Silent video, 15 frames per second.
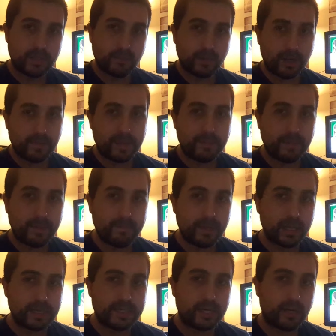And what I mean by
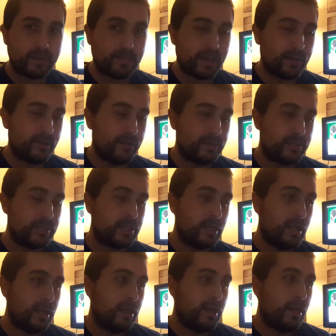monetary metals
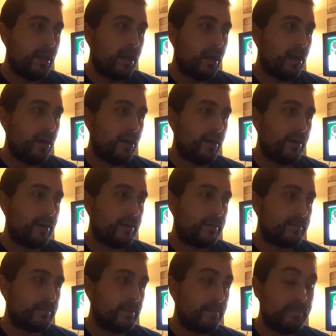are
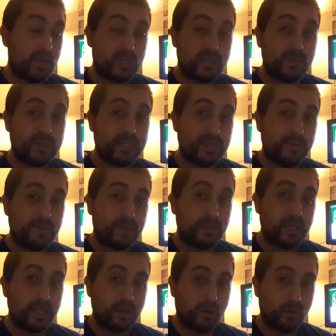most
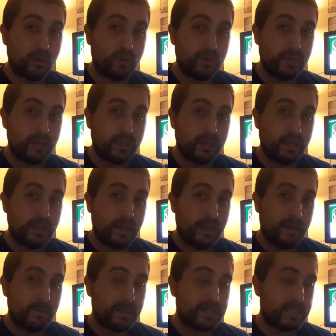specifically gold,
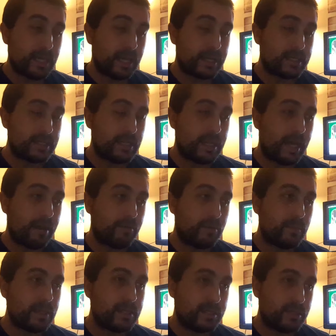but second to that would
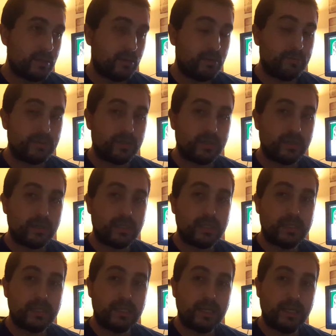be silver,
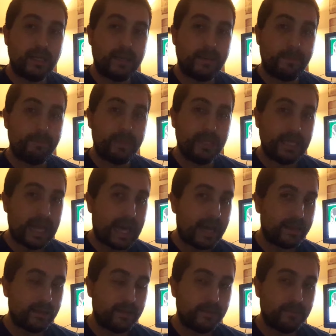
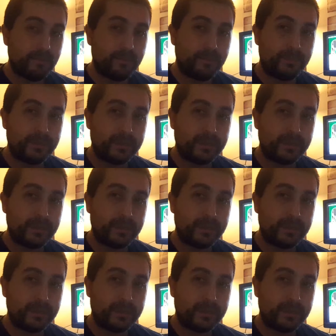platinum,